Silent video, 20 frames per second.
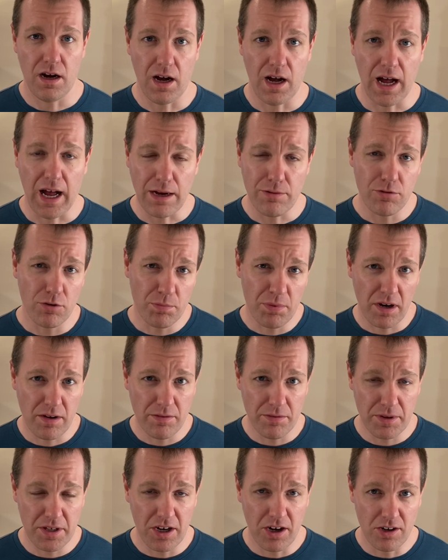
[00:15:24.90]
I will
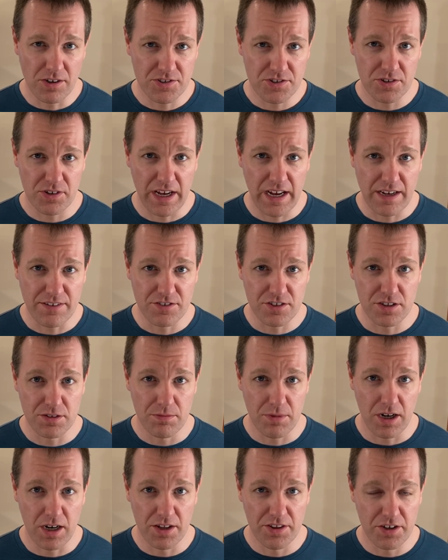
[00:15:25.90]
probably also have
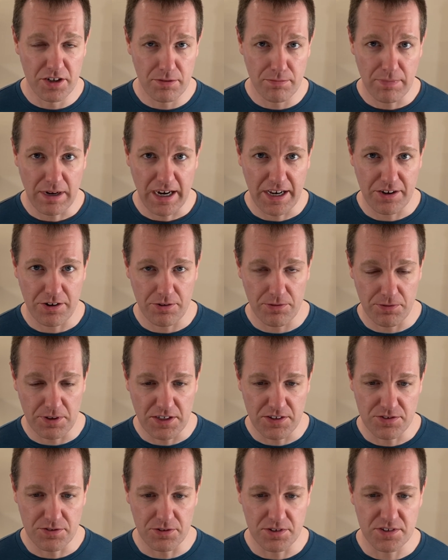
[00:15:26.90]
some other minor
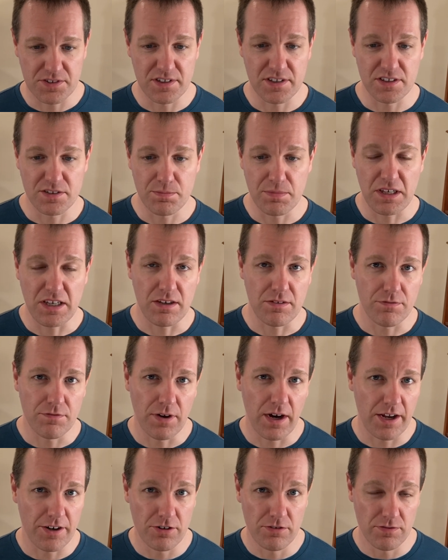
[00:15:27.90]
resources being
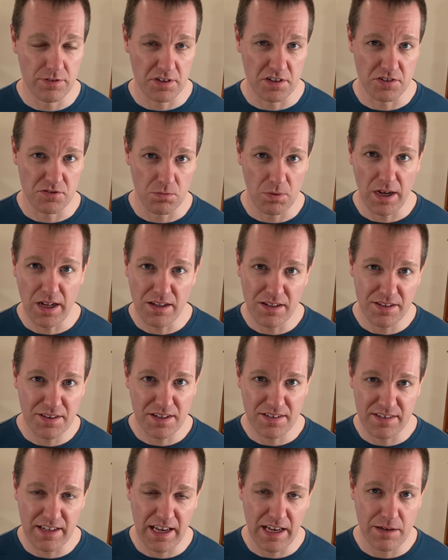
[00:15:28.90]
fought over as well in the
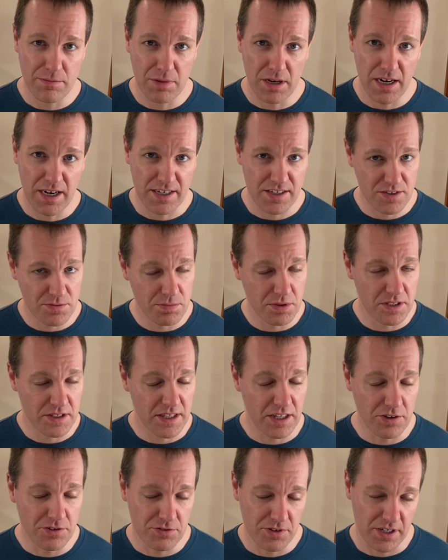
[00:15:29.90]
sandbox, but
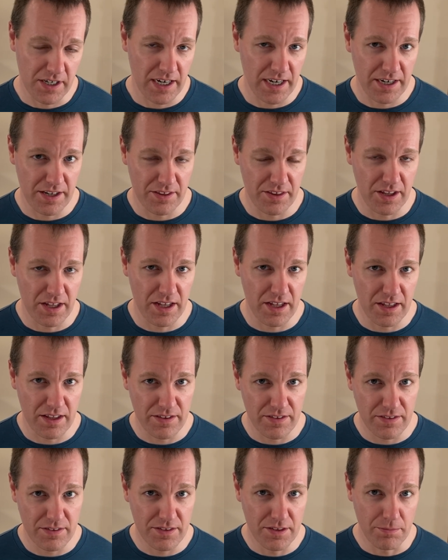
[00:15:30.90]
those were kind of the
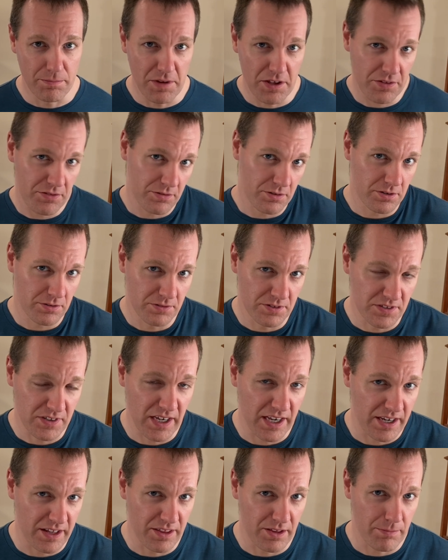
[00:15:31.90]
Mithril was
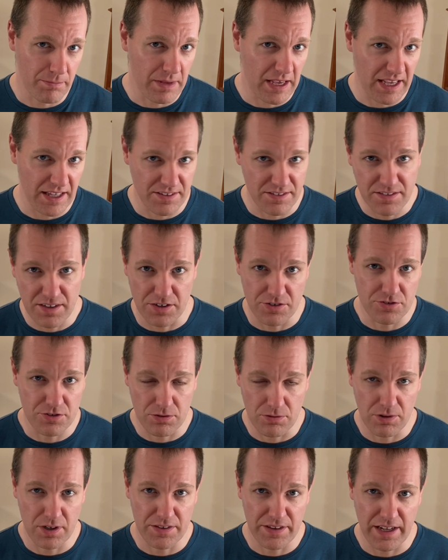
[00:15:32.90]
kind of the main
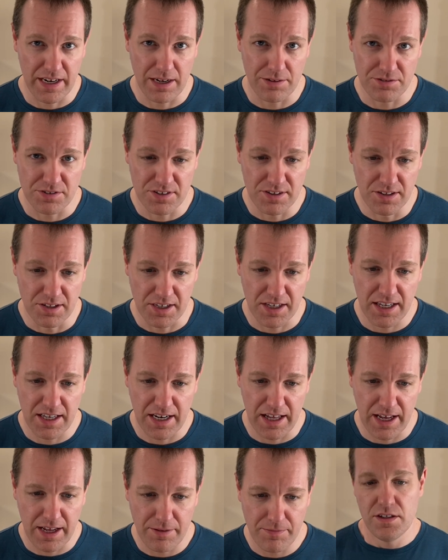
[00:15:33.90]
central one that I was looking at.